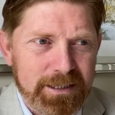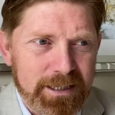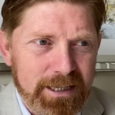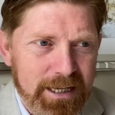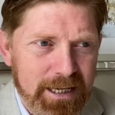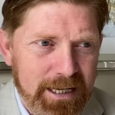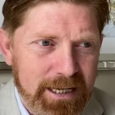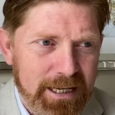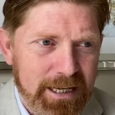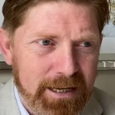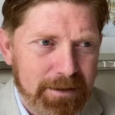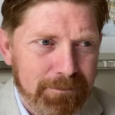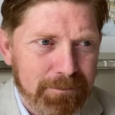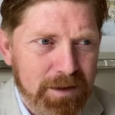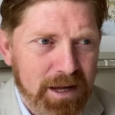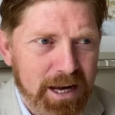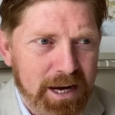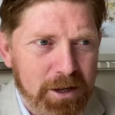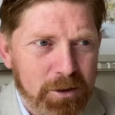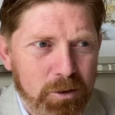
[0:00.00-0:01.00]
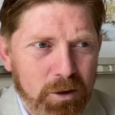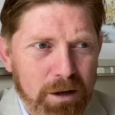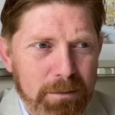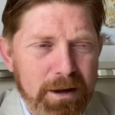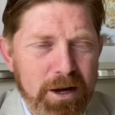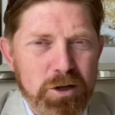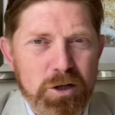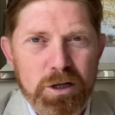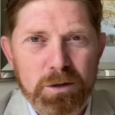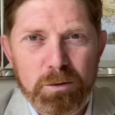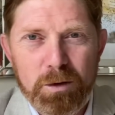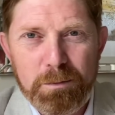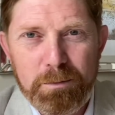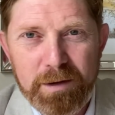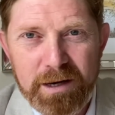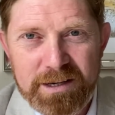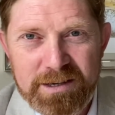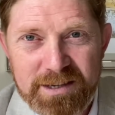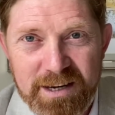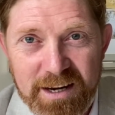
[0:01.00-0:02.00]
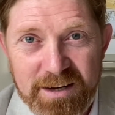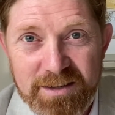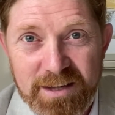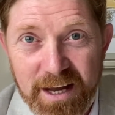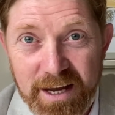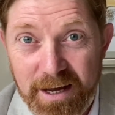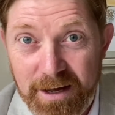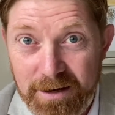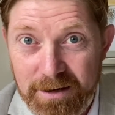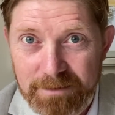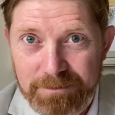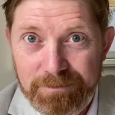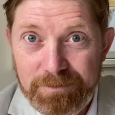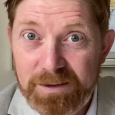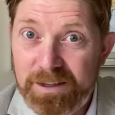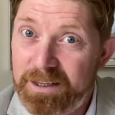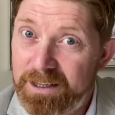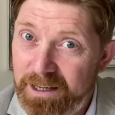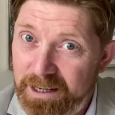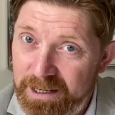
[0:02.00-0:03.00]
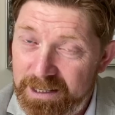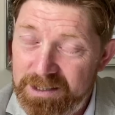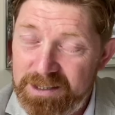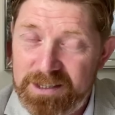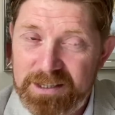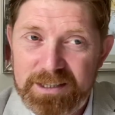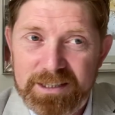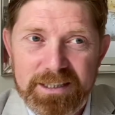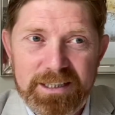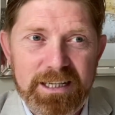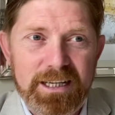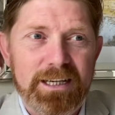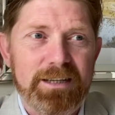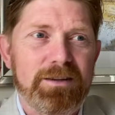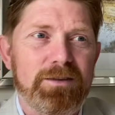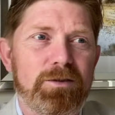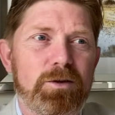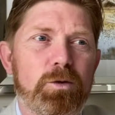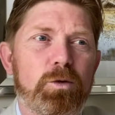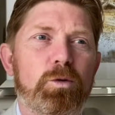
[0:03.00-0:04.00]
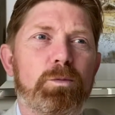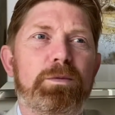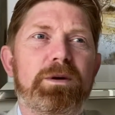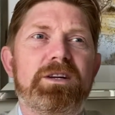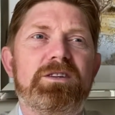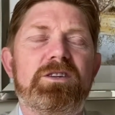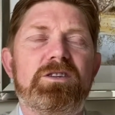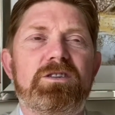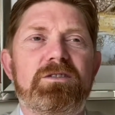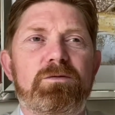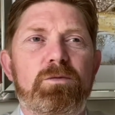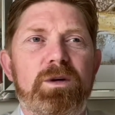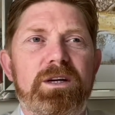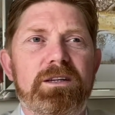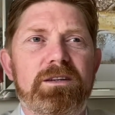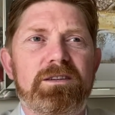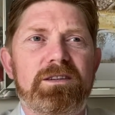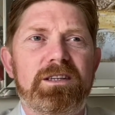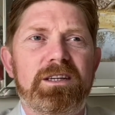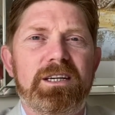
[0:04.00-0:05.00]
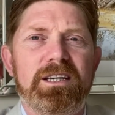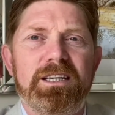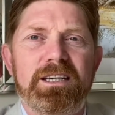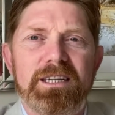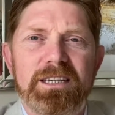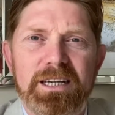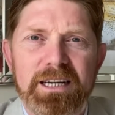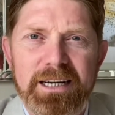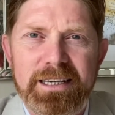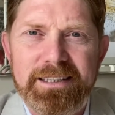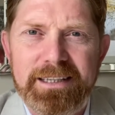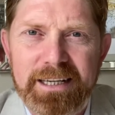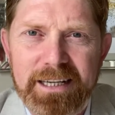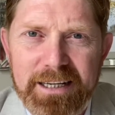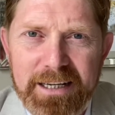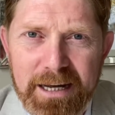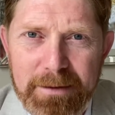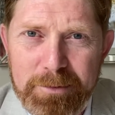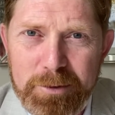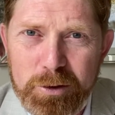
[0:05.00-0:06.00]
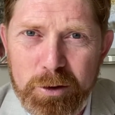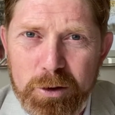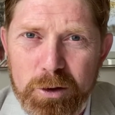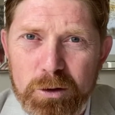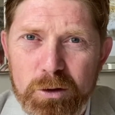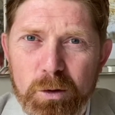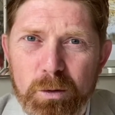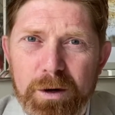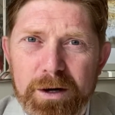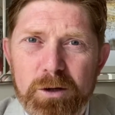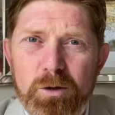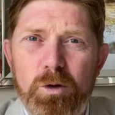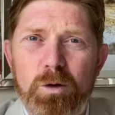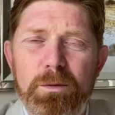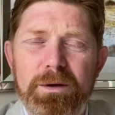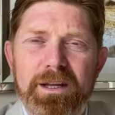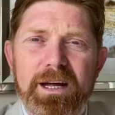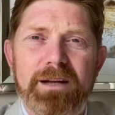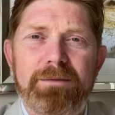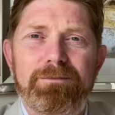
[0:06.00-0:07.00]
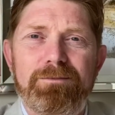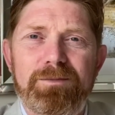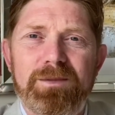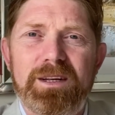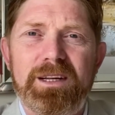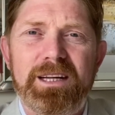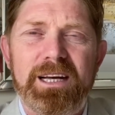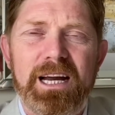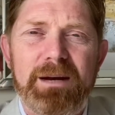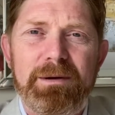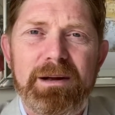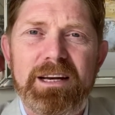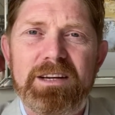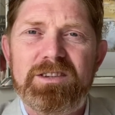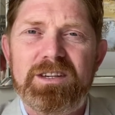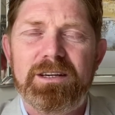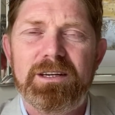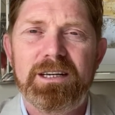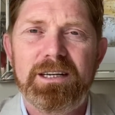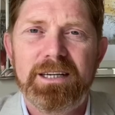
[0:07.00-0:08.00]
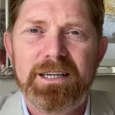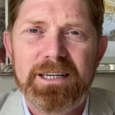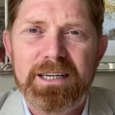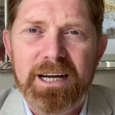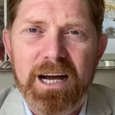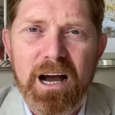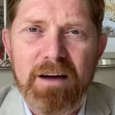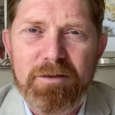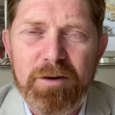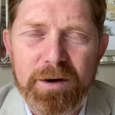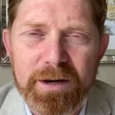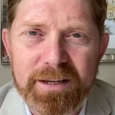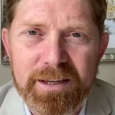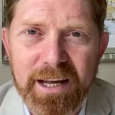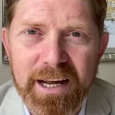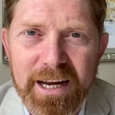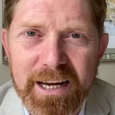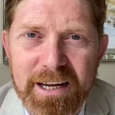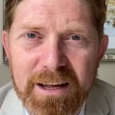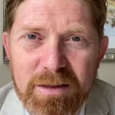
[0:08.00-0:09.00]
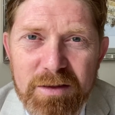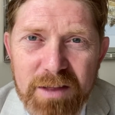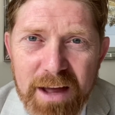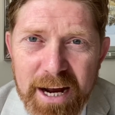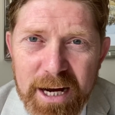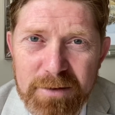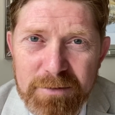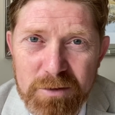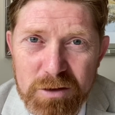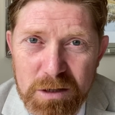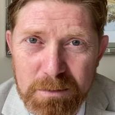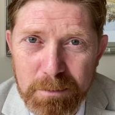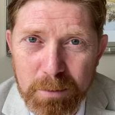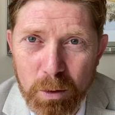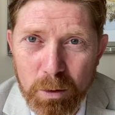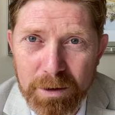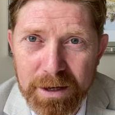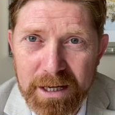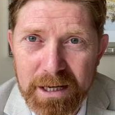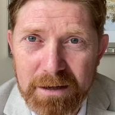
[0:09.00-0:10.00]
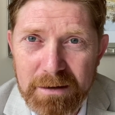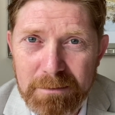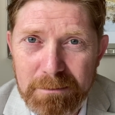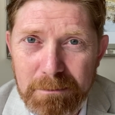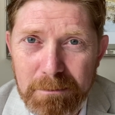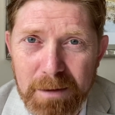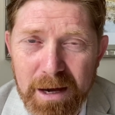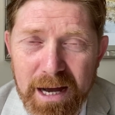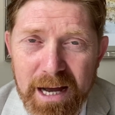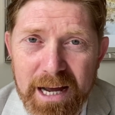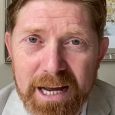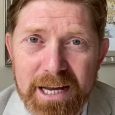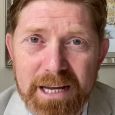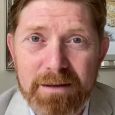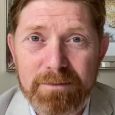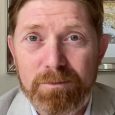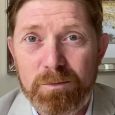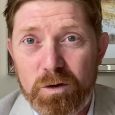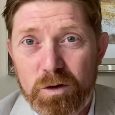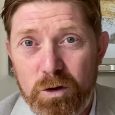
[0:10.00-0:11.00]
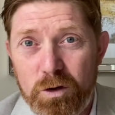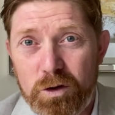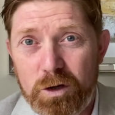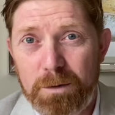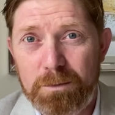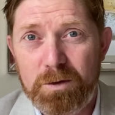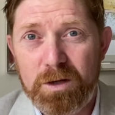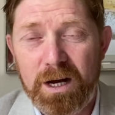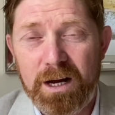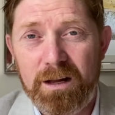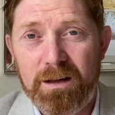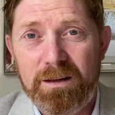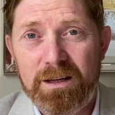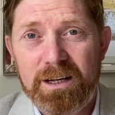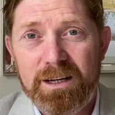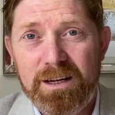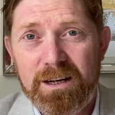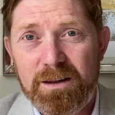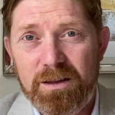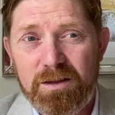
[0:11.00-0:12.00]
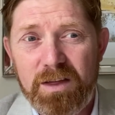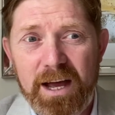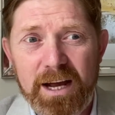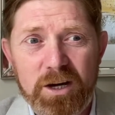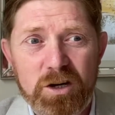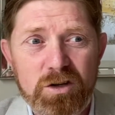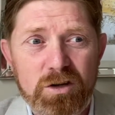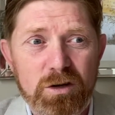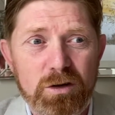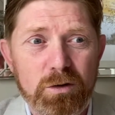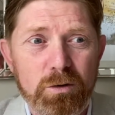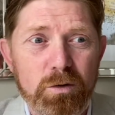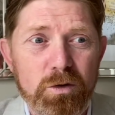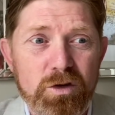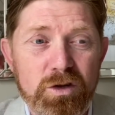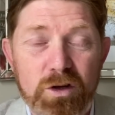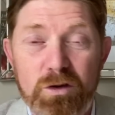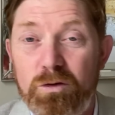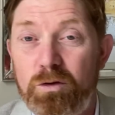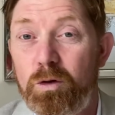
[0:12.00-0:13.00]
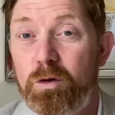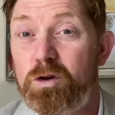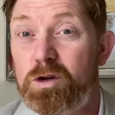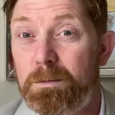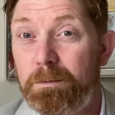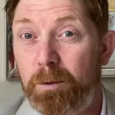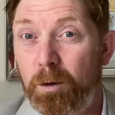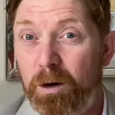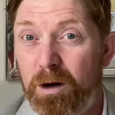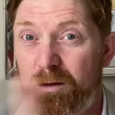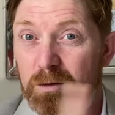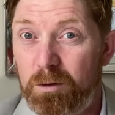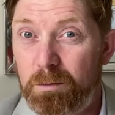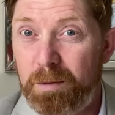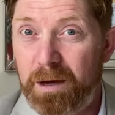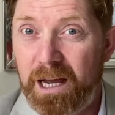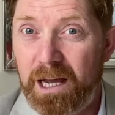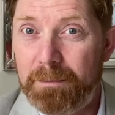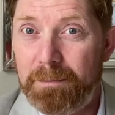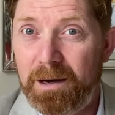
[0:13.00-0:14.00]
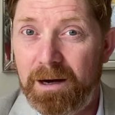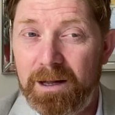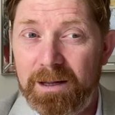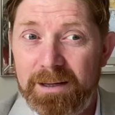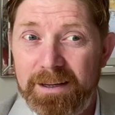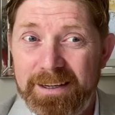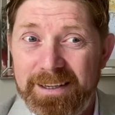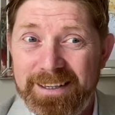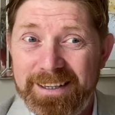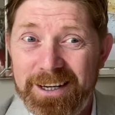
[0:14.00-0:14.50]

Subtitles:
And I'm going to mention the word Princess Diana. Yes, yeah, the old Princess of Wales. And I'm sure you'll know where I'm going with that. Anyway, listen, have a good day. Thanks for supporting my YouTube channel. Thanks to those that do support it through PayPal.